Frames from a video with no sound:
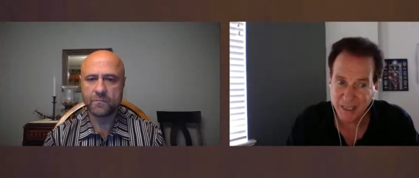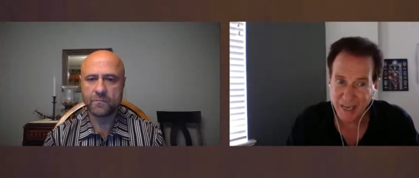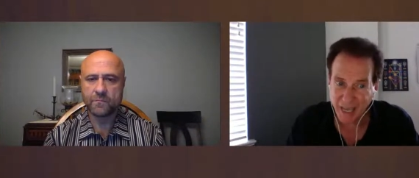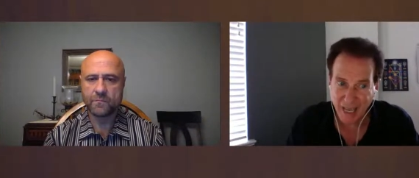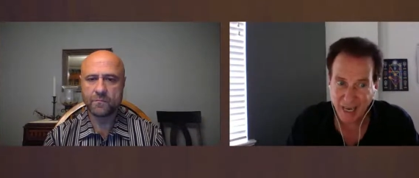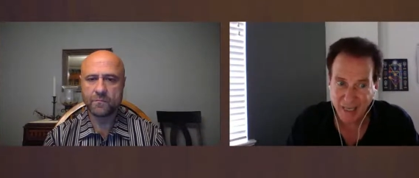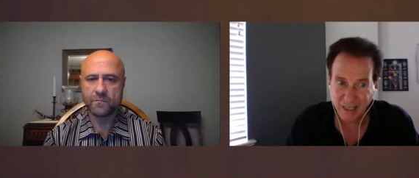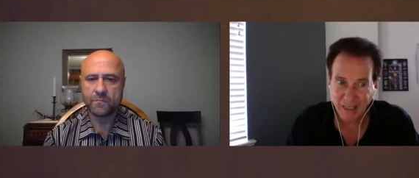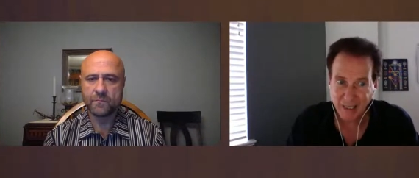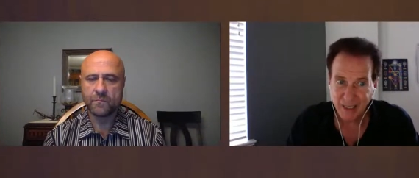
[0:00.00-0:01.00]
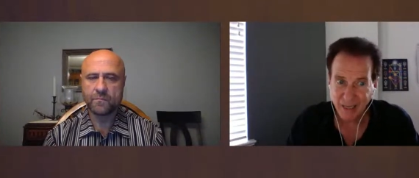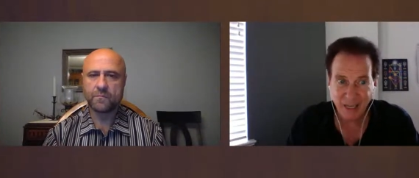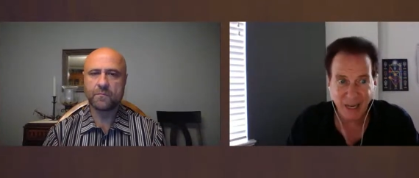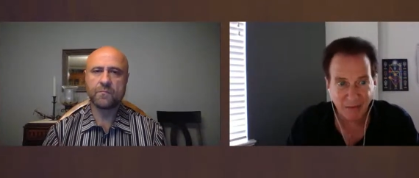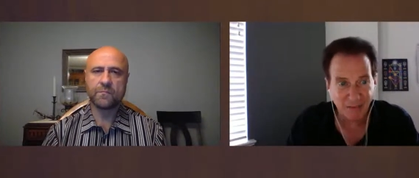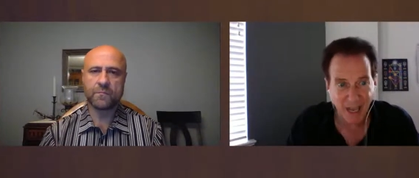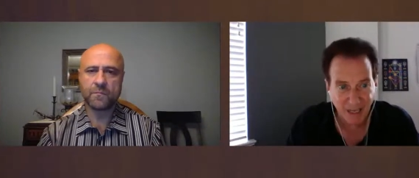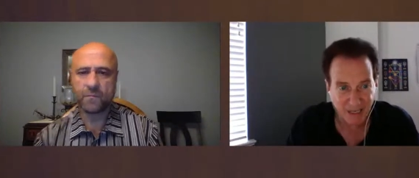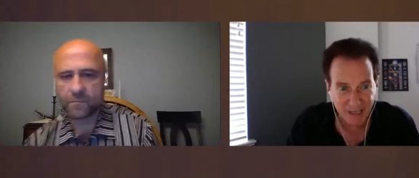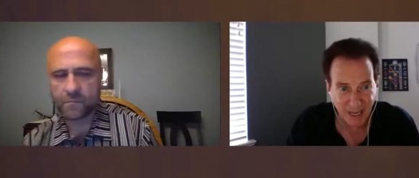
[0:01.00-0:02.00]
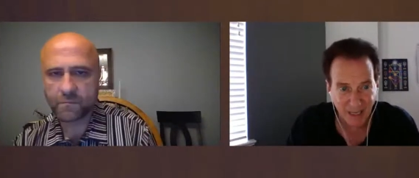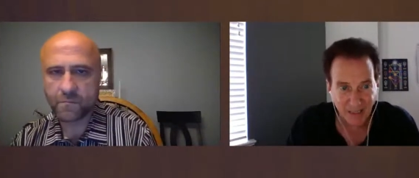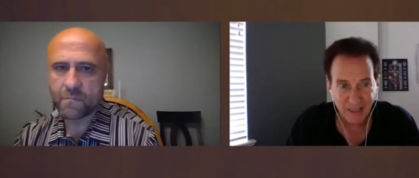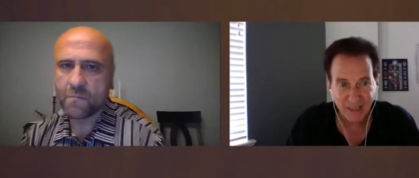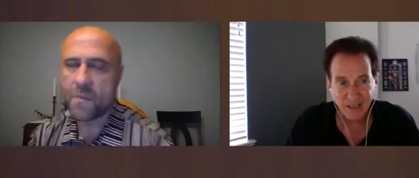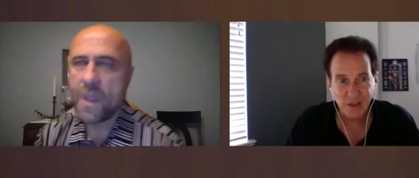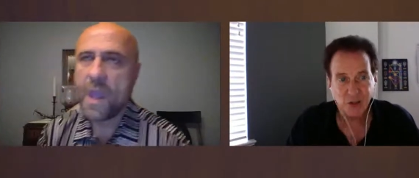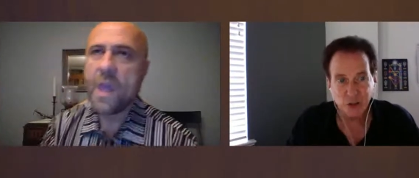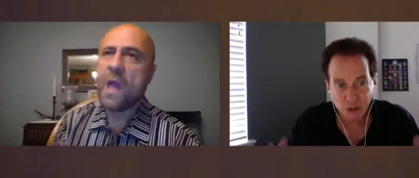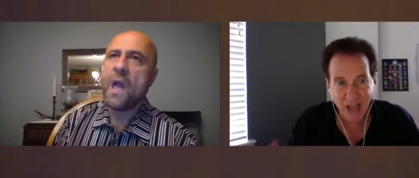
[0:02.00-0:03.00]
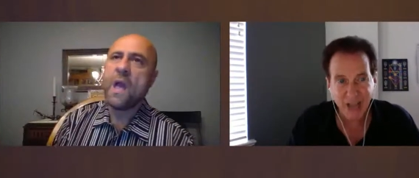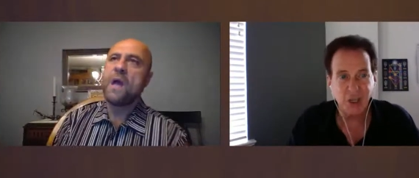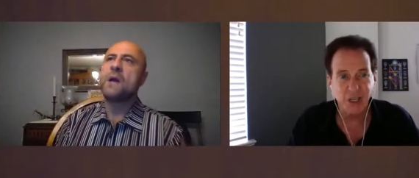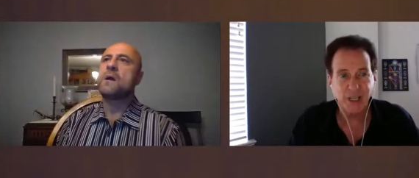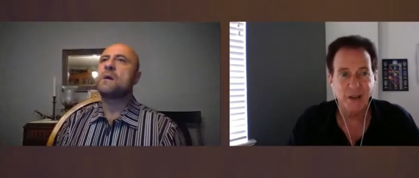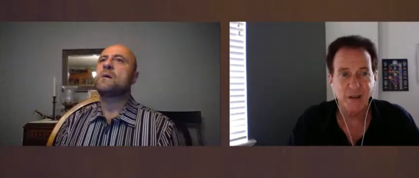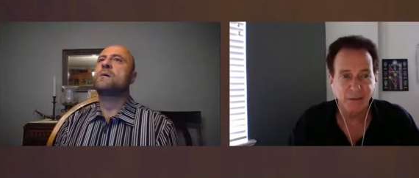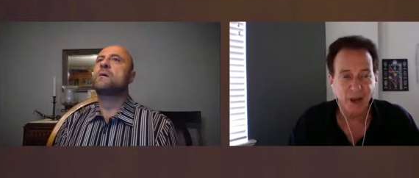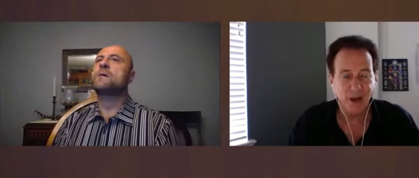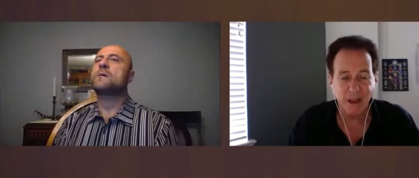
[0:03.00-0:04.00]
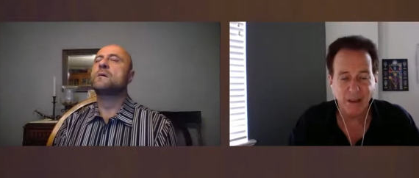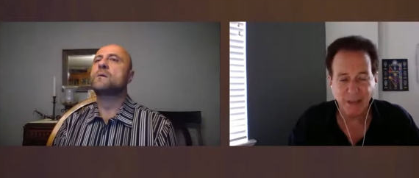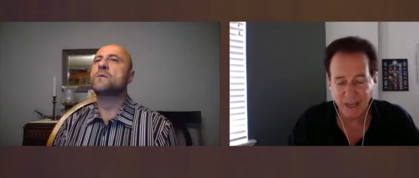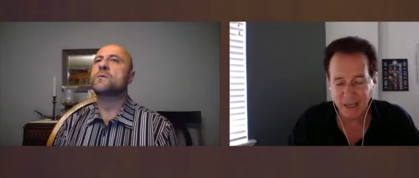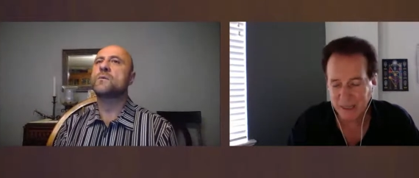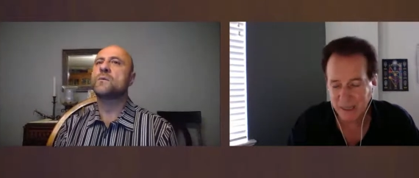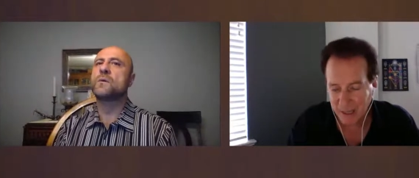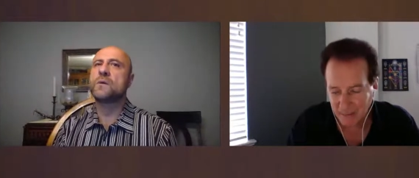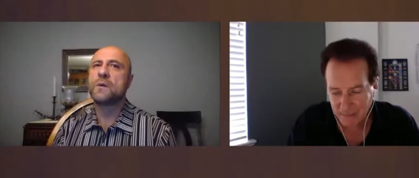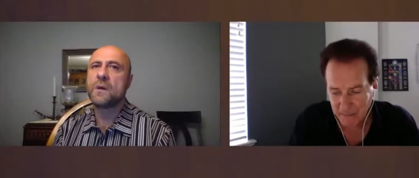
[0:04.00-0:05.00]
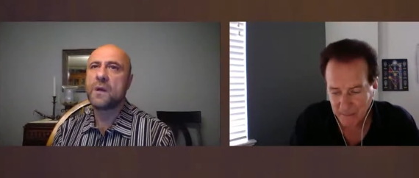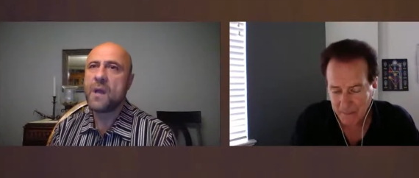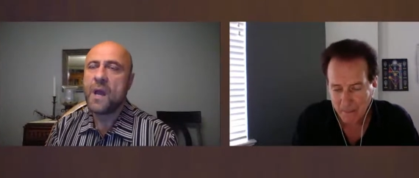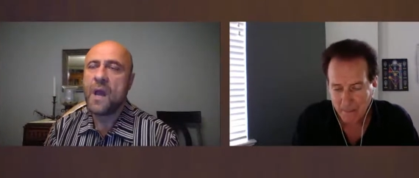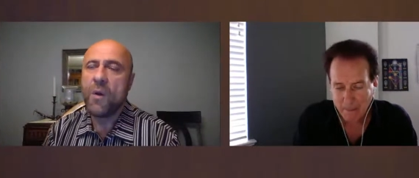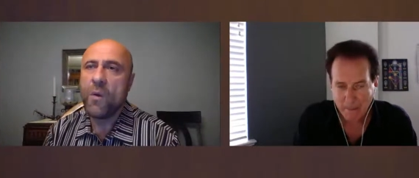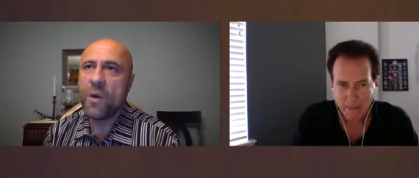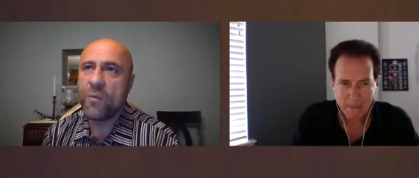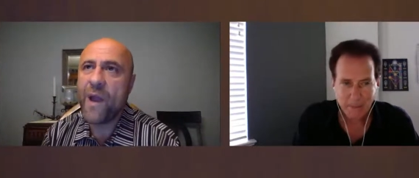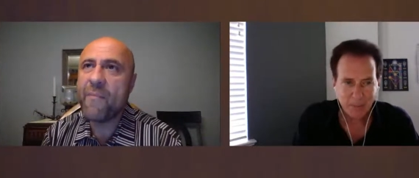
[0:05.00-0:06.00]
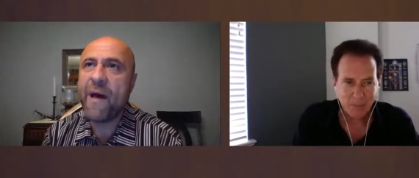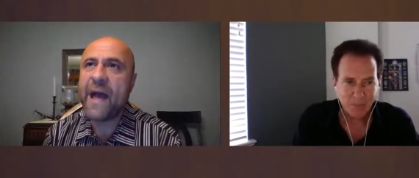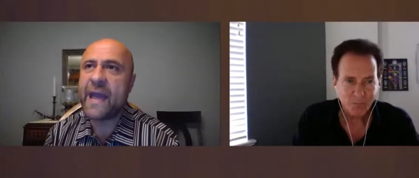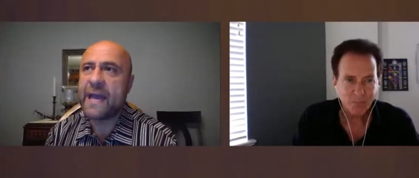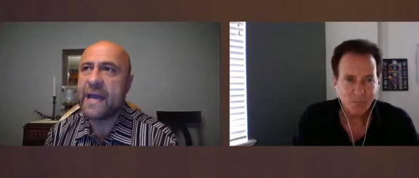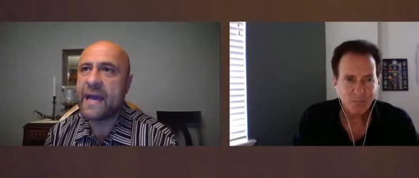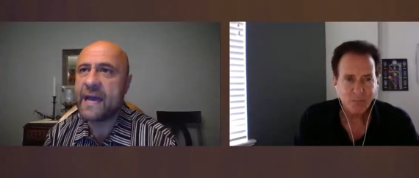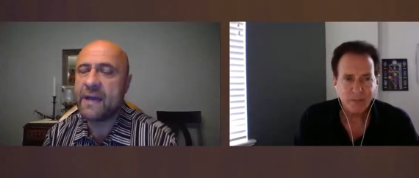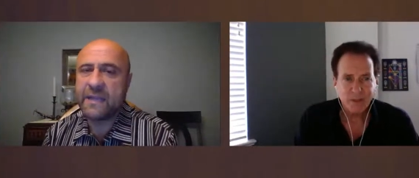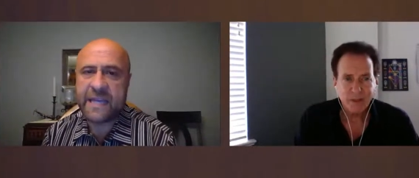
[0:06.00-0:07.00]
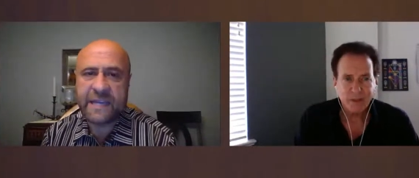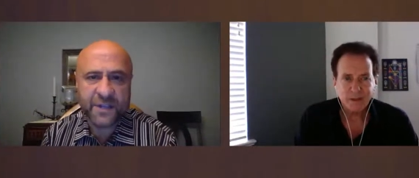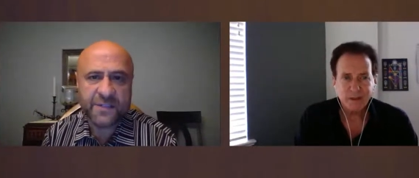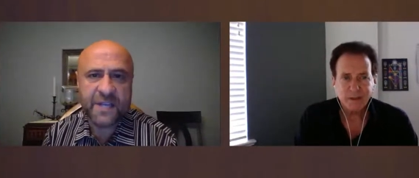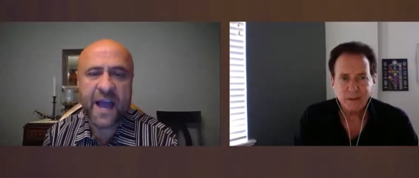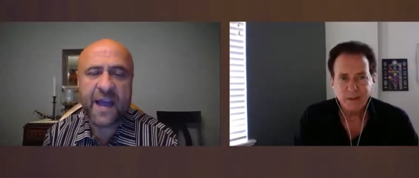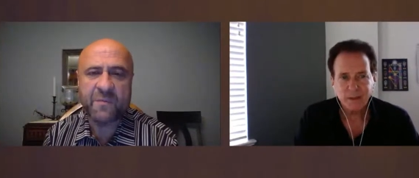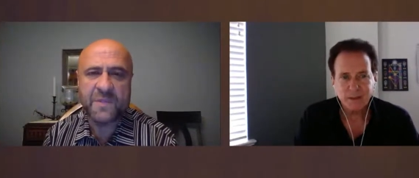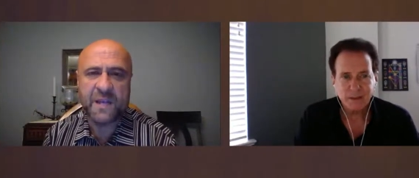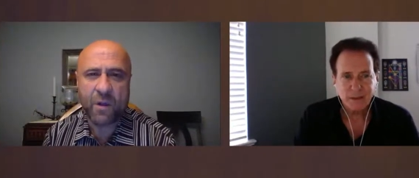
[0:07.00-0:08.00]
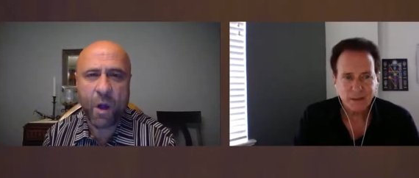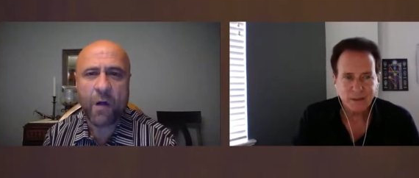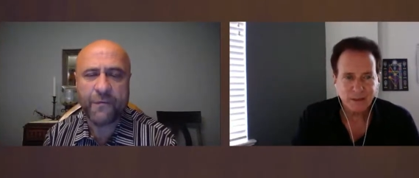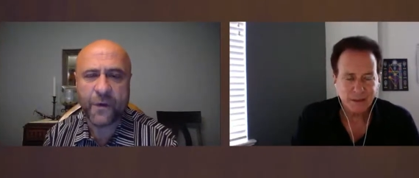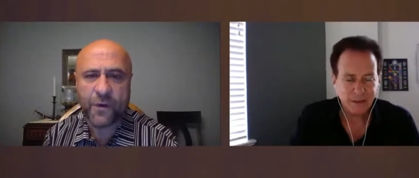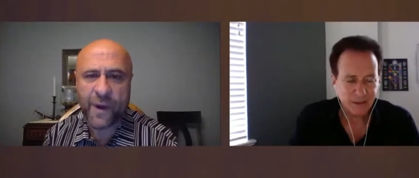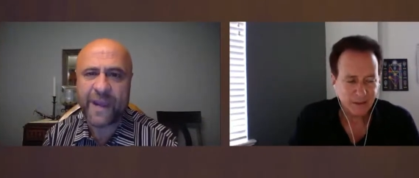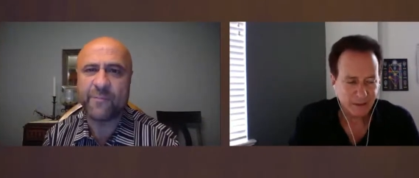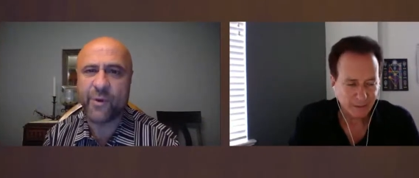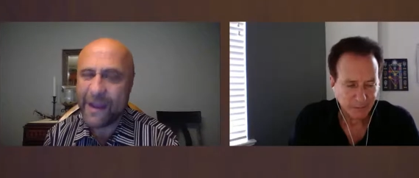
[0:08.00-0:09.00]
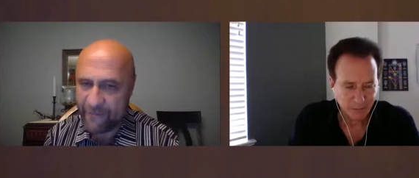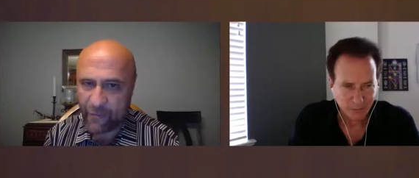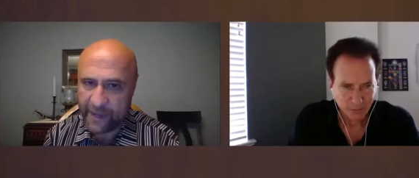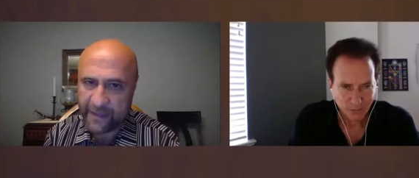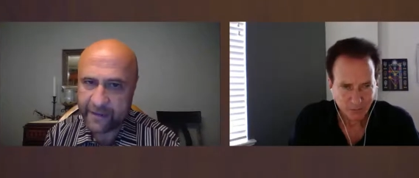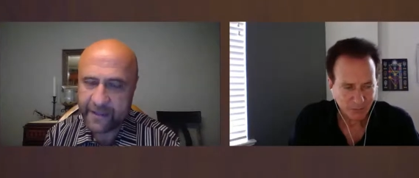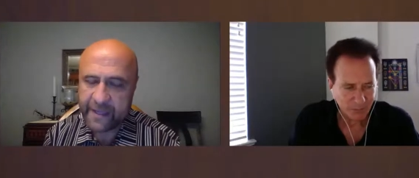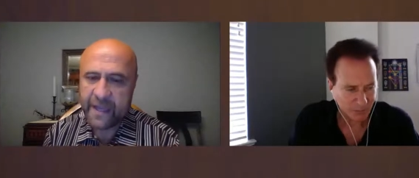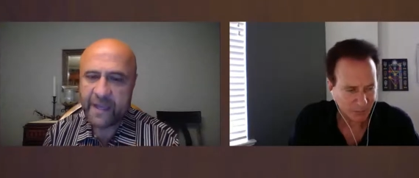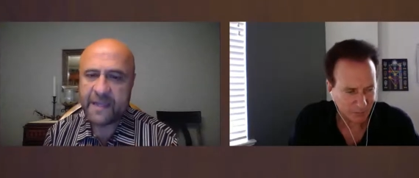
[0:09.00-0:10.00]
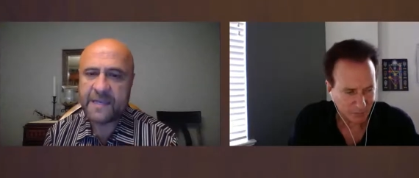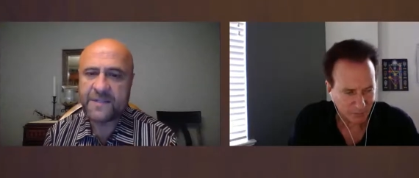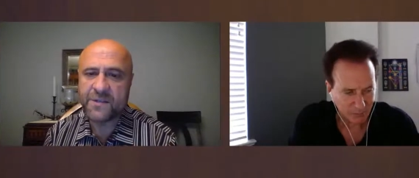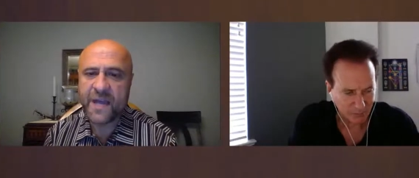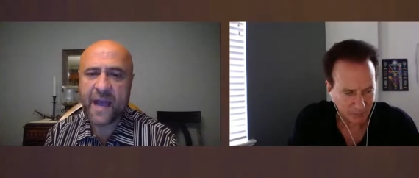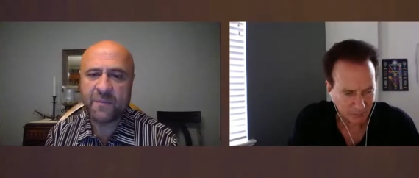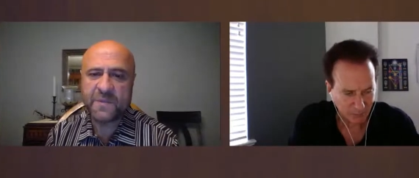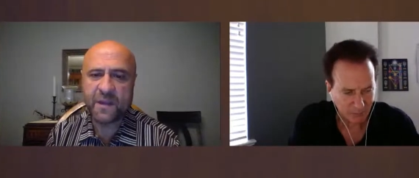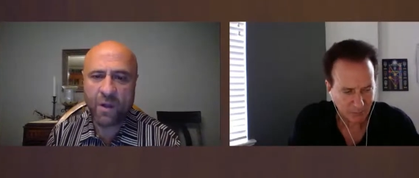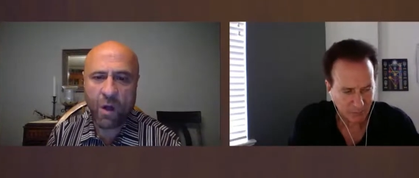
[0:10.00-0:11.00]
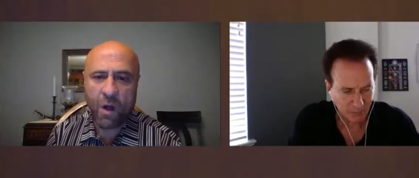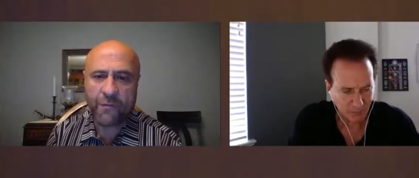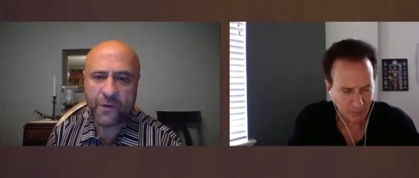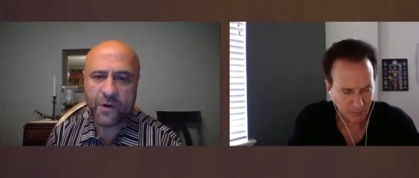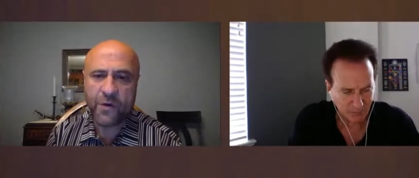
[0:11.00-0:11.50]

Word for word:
Speaker 1: today in Afghanistan, the tragedy of, of Afghanistan.
Speaker 2: Well, Rabbi, uh, these are times that call for great bravery. These are times that call for